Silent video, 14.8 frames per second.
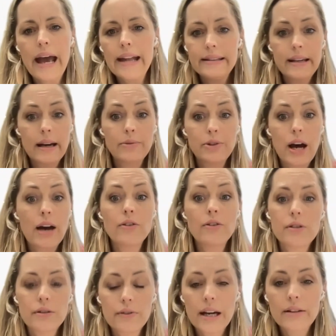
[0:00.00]
adds up to
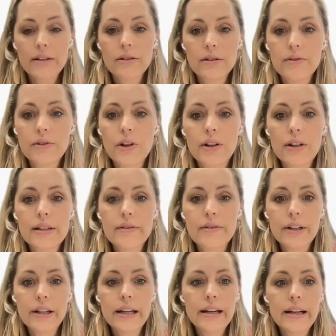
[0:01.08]
hundreds of thousands of dollars
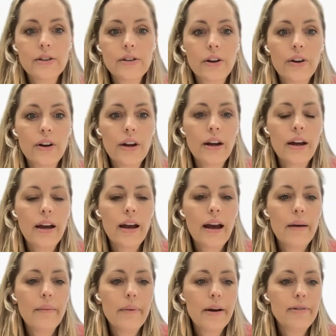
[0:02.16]
every year. So
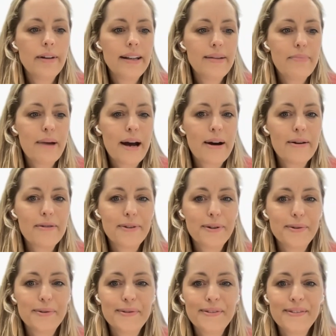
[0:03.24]
a really
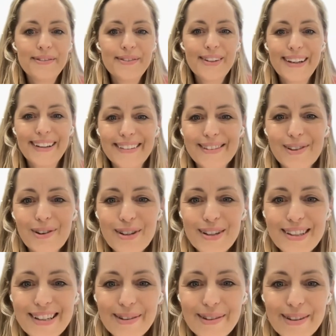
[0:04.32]
powerful thing. Sorry
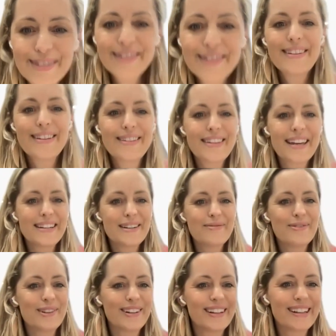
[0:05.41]
to steal the thunder,
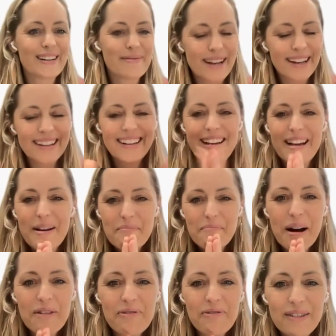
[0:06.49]
Veronika, but
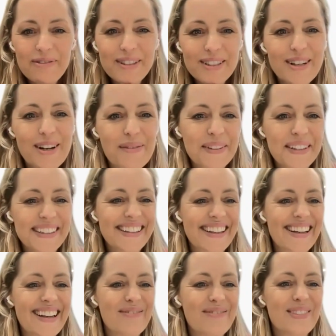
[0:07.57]
my favorite topic
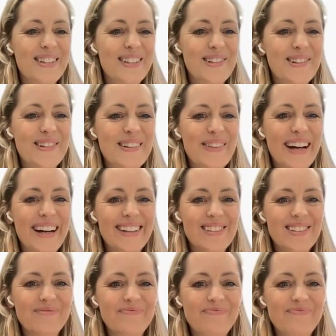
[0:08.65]
to talk about.